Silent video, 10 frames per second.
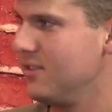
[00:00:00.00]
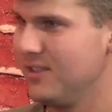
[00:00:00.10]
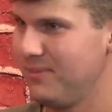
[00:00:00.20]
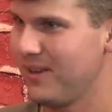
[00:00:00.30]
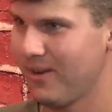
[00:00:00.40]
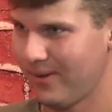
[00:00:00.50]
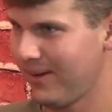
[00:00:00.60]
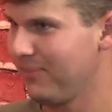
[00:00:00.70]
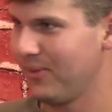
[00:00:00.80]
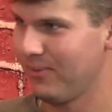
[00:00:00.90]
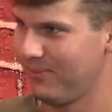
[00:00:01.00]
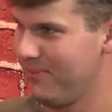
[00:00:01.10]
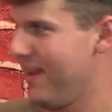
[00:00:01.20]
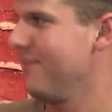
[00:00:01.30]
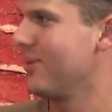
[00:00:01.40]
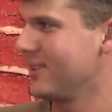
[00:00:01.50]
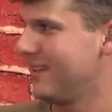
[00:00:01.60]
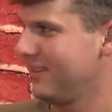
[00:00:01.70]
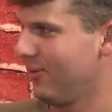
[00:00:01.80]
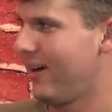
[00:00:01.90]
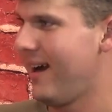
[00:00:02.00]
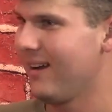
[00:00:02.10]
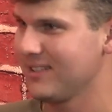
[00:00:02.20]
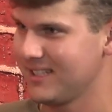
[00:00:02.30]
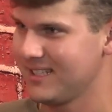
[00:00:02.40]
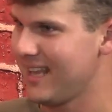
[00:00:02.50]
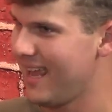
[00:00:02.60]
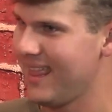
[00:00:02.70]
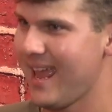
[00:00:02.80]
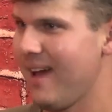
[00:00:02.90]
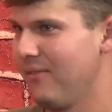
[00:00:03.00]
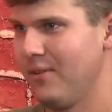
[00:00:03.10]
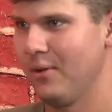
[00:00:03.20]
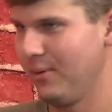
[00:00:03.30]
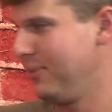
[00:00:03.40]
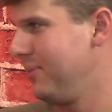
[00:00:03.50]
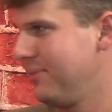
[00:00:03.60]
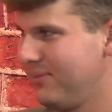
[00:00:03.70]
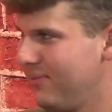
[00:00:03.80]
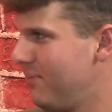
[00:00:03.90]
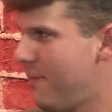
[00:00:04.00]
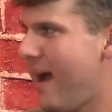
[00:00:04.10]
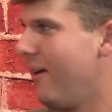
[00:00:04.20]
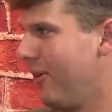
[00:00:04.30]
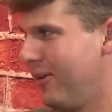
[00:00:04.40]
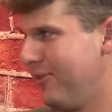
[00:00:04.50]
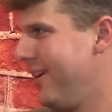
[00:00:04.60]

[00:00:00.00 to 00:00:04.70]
You'd just be calling up the main person at the warehouse, and they have no power over